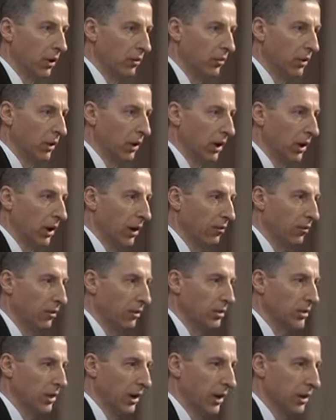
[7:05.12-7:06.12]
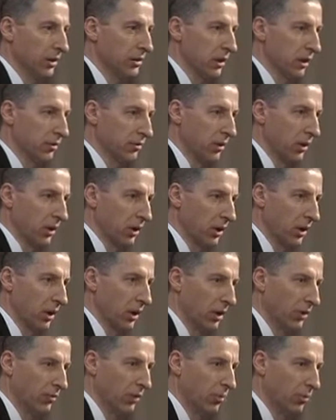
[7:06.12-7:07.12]
I really love this house, I've got a
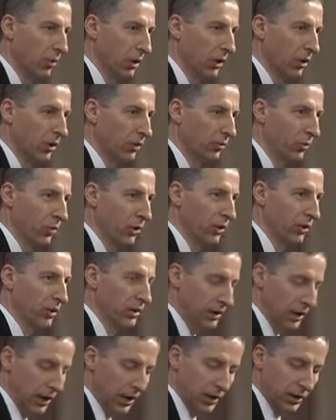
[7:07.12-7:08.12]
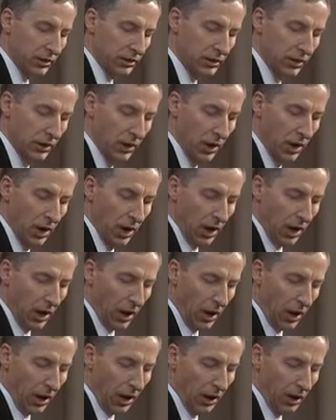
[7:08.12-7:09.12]
kind of a bond with this house.
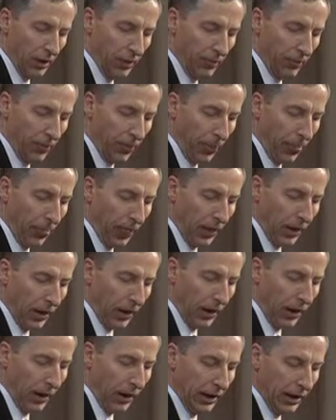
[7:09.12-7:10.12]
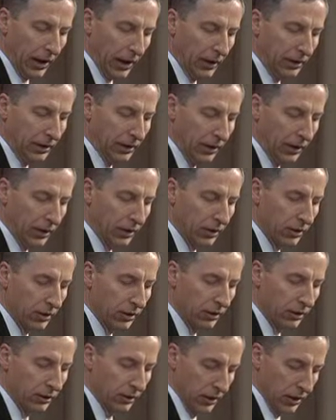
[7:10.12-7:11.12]
And I think
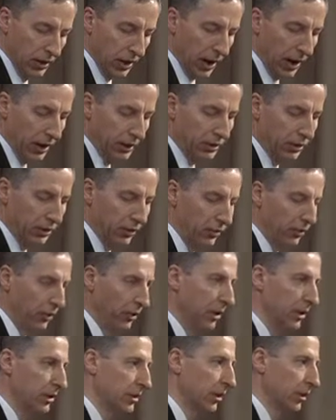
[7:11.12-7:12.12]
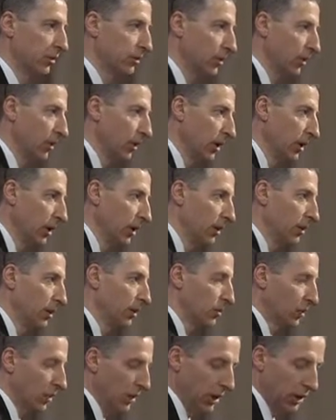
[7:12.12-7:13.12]
Agent 3 tells you that he
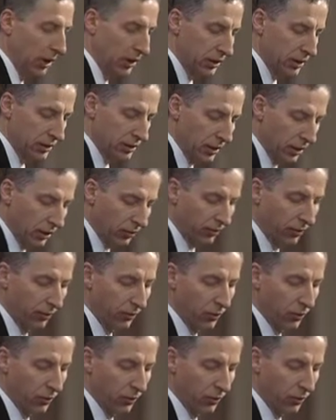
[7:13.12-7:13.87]
thinks he can sell it for